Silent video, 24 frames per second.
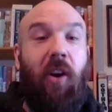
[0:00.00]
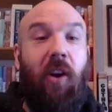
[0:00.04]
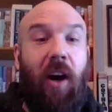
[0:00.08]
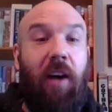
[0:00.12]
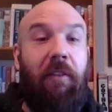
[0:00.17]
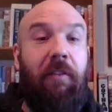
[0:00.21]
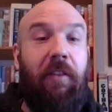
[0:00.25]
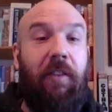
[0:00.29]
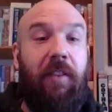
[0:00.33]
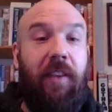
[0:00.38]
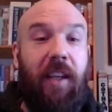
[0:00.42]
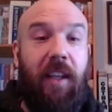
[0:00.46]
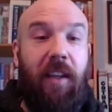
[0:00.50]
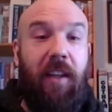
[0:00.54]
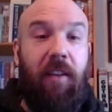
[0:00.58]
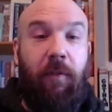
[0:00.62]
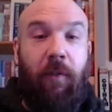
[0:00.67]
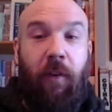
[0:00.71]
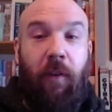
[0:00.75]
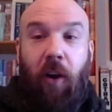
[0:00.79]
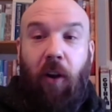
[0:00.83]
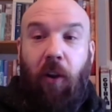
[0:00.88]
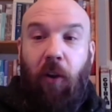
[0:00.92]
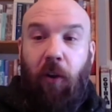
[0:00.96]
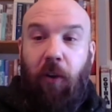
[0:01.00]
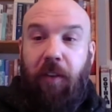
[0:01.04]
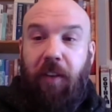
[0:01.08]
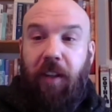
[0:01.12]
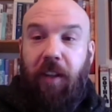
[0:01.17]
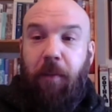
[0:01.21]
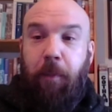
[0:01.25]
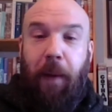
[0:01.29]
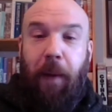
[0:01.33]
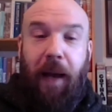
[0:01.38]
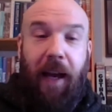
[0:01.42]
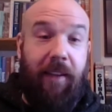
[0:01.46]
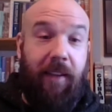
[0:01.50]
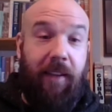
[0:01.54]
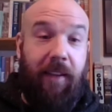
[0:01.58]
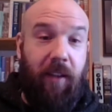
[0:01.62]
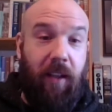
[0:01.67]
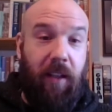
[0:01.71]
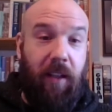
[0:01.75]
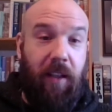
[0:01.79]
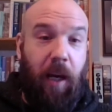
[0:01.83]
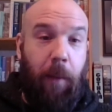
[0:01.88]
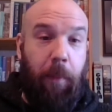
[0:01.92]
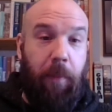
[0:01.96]
you often see these furloughs, these
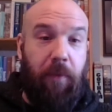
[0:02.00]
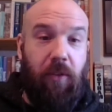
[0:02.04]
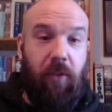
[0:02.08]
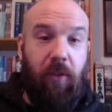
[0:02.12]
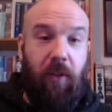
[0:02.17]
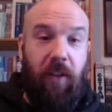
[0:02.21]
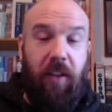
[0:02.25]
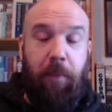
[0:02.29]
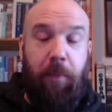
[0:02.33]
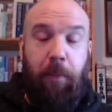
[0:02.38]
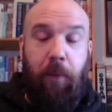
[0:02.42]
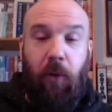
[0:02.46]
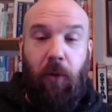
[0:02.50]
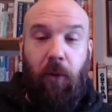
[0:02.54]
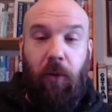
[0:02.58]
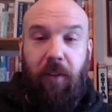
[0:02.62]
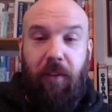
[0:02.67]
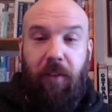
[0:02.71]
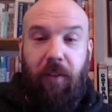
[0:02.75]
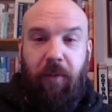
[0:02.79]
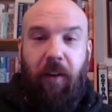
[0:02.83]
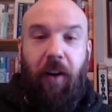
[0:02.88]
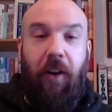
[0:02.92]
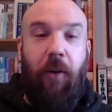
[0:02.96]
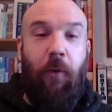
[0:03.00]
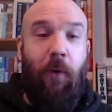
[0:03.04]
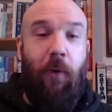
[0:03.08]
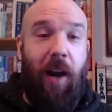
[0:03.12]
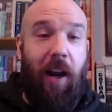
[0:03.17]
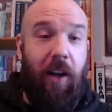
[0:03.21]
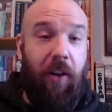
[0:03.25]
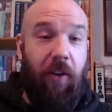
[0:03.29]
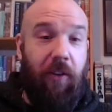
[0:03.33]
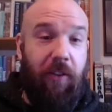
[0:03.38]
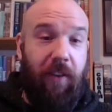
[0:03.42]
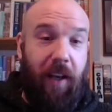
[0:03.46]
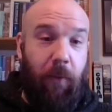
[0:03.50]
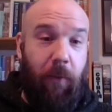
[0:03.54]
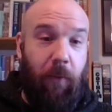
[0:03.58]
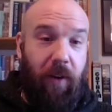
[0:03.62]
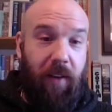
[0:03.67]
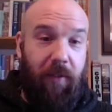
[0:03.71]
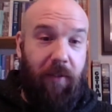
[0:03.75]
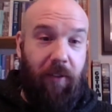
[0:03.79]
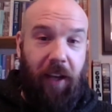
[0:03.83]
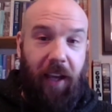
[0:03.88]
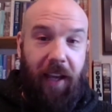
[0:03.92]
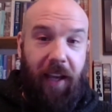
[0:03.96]
passes on top of greased poles. Very rarely does
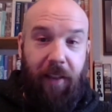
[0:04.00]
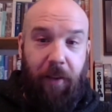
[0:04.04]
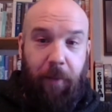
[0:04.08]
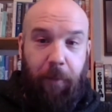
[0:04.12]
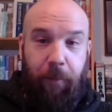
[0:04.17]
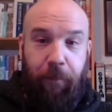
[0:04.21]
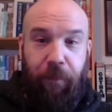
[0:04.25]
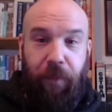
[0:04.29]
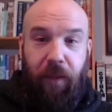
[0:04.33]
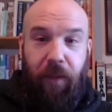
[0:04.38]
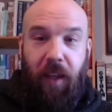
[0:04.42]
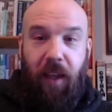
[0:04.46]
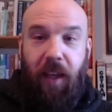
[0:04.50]
anyone ever get them.